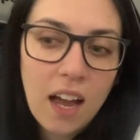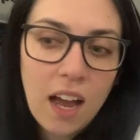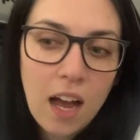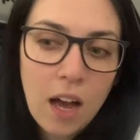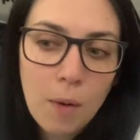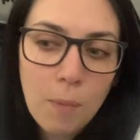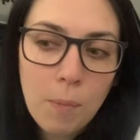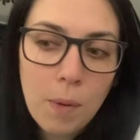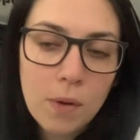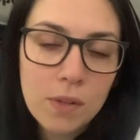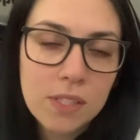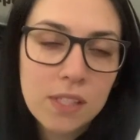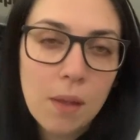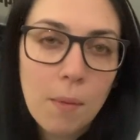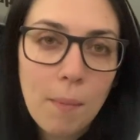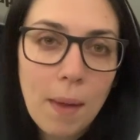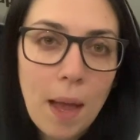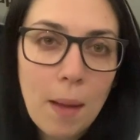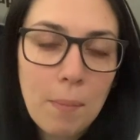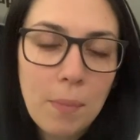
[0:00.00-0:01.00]
I'll post a
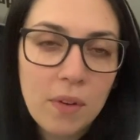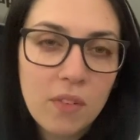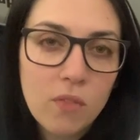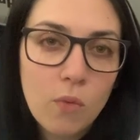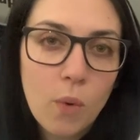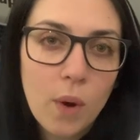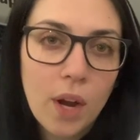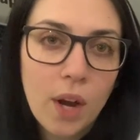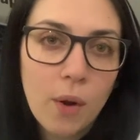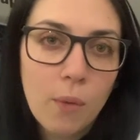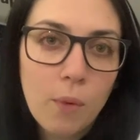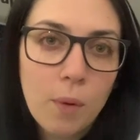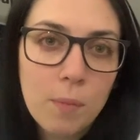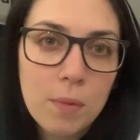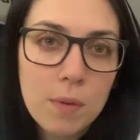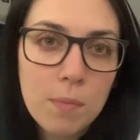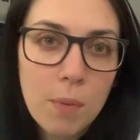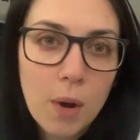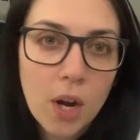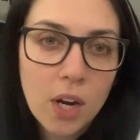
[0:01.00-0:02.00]
map of where we'll
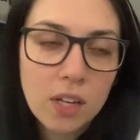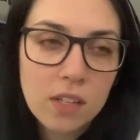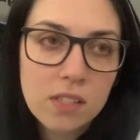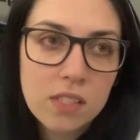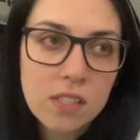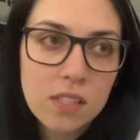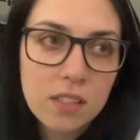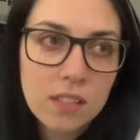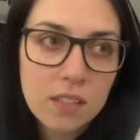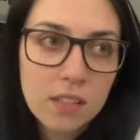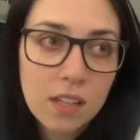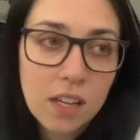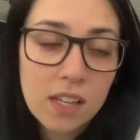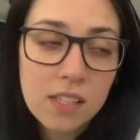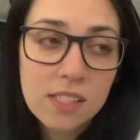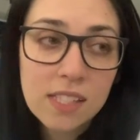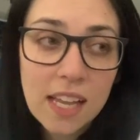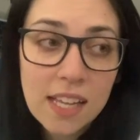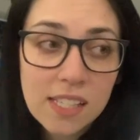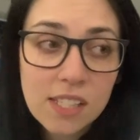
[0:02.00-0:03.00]
be parked,
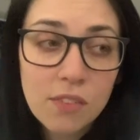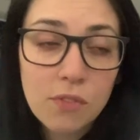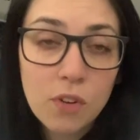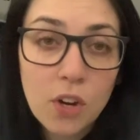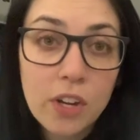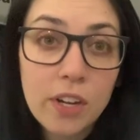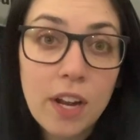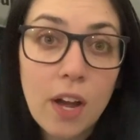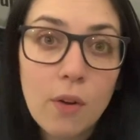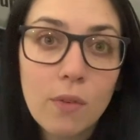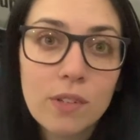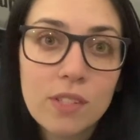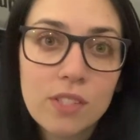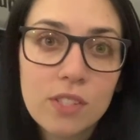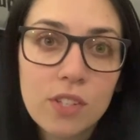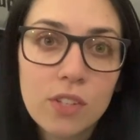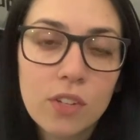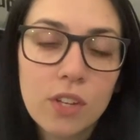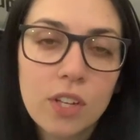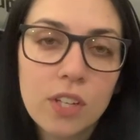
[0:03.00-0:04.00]
because as of right now, we're
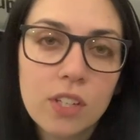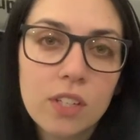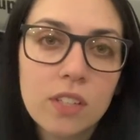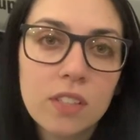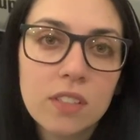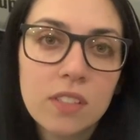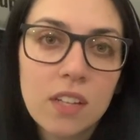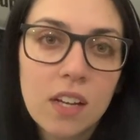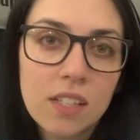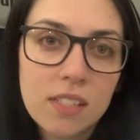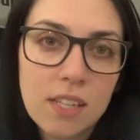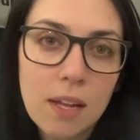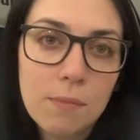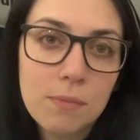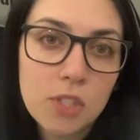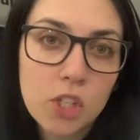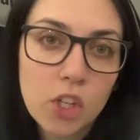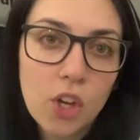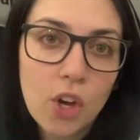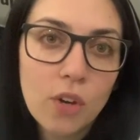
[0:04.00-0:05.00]
still gonna
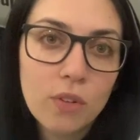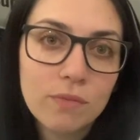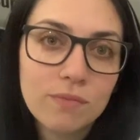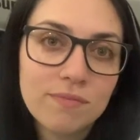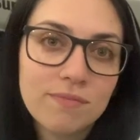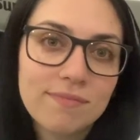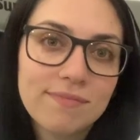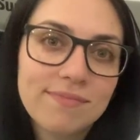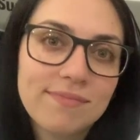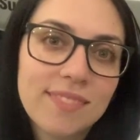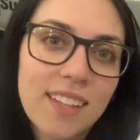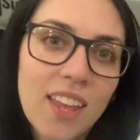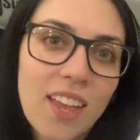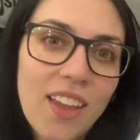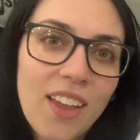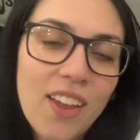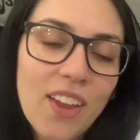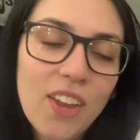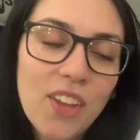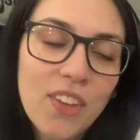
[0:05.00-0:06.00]
attempt to go.
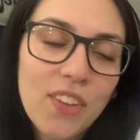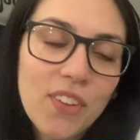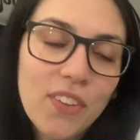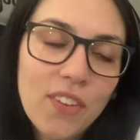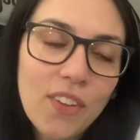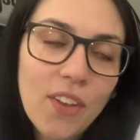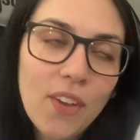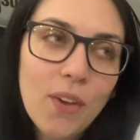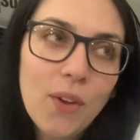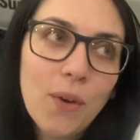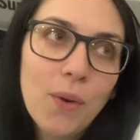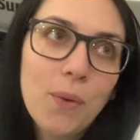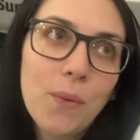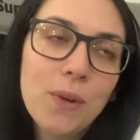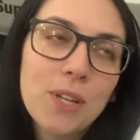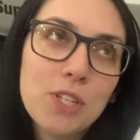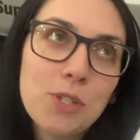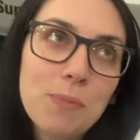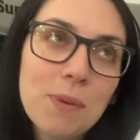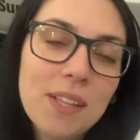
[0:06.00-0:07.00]
So
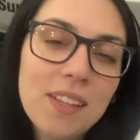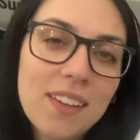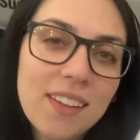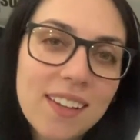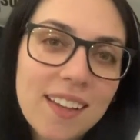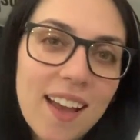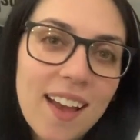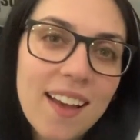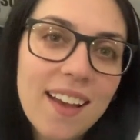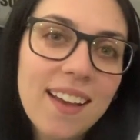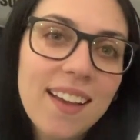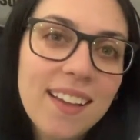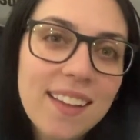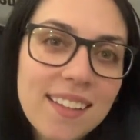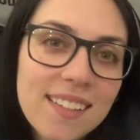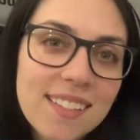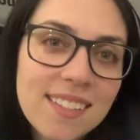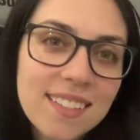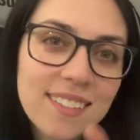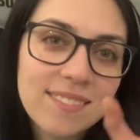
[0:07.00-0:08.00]
wish me luck,
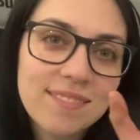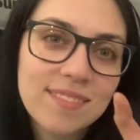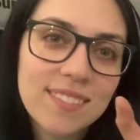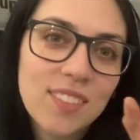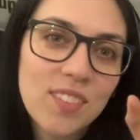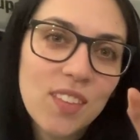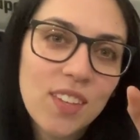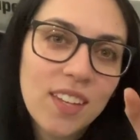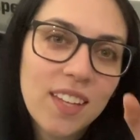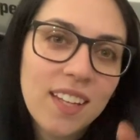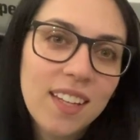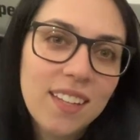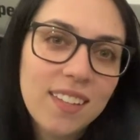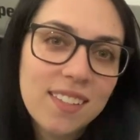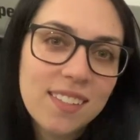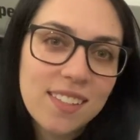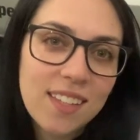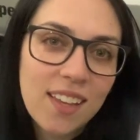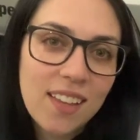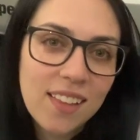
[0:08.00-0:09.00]
guys.
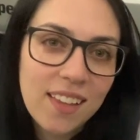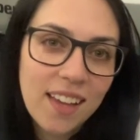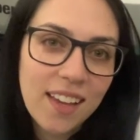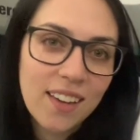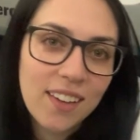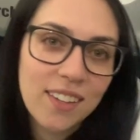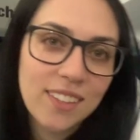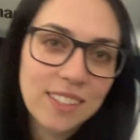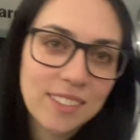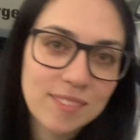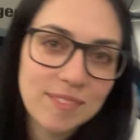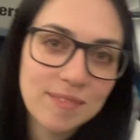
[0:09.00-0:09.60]
See you later.